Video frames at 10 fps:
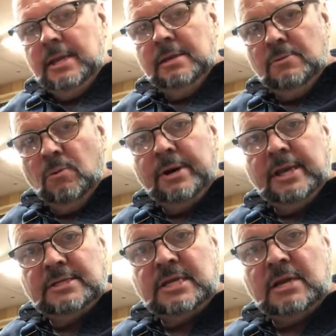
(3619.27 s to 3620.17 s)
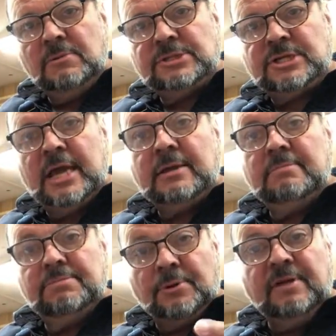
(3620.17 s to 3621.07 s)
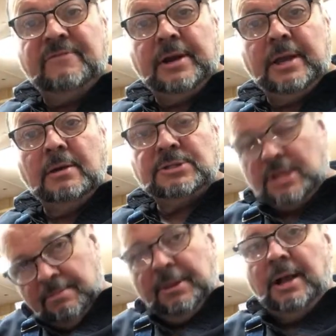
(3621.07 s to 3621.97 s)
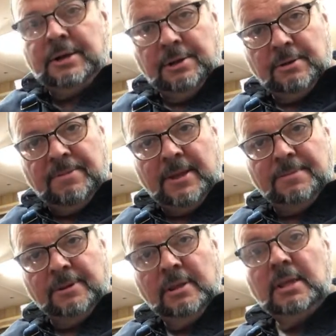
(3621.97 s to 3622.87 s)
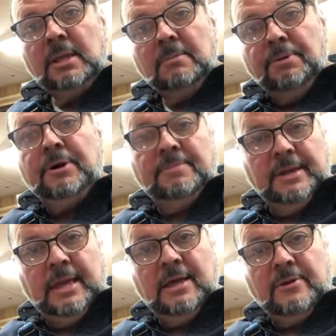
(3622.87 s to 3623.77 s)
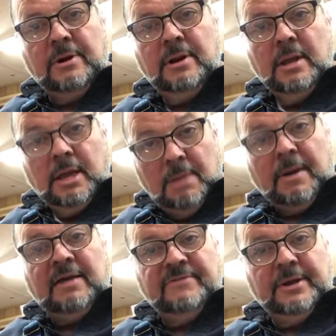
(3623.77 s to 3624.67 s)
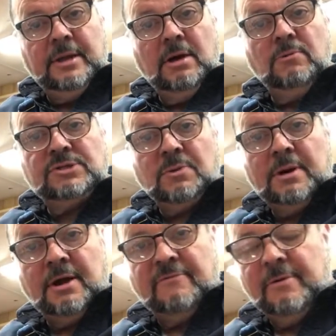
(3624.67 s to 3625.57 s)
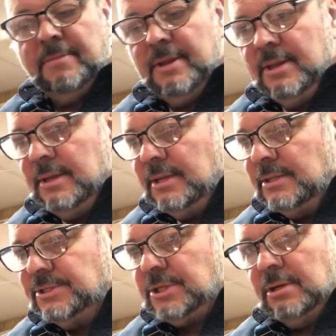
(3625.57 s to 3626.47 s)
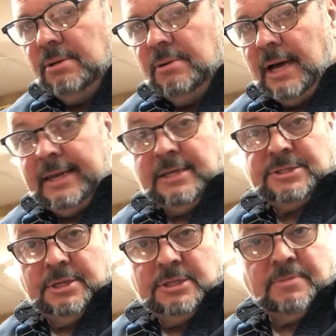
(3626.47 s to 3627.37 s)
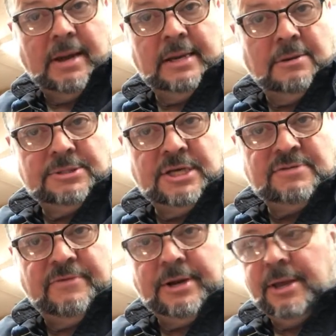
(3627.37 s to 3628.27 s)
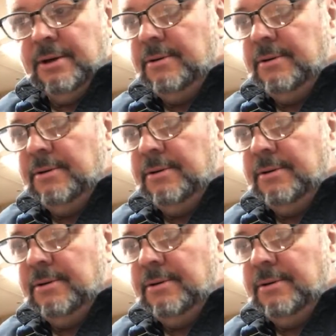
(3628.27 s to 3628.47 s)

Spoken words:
And what he did was take 3 videos that belonged to other people, put them together, and my video was one of them. So I guess in his mind that was his video.